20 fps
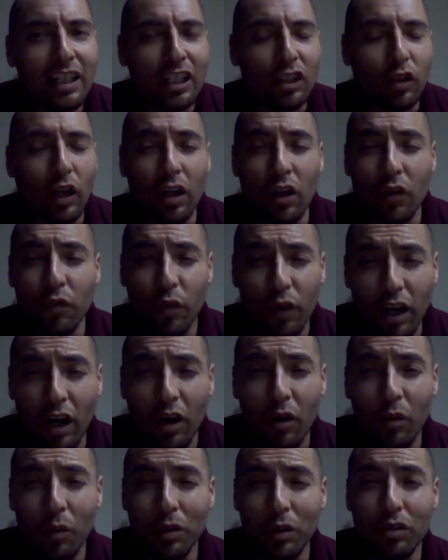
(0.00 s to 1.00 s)
trying to figure
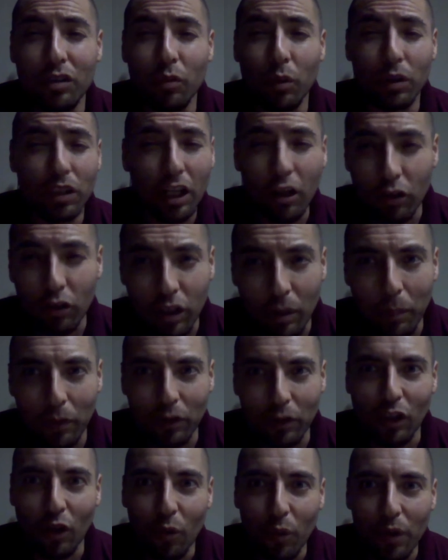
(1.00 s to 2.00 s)
out what the hell's up
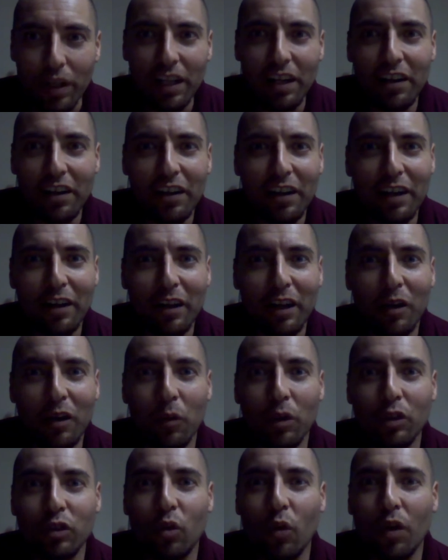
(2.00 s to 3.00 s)
with the Riddler and
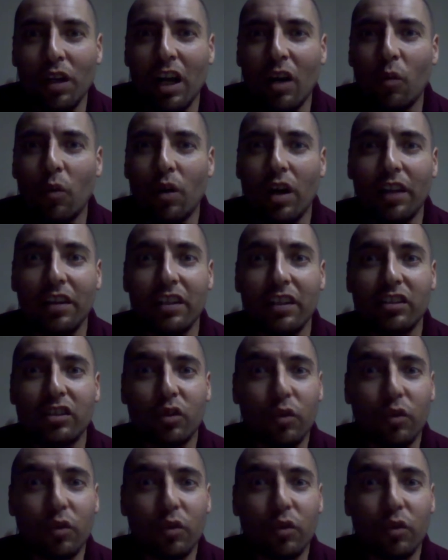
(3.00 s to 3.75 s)
what's going on with all this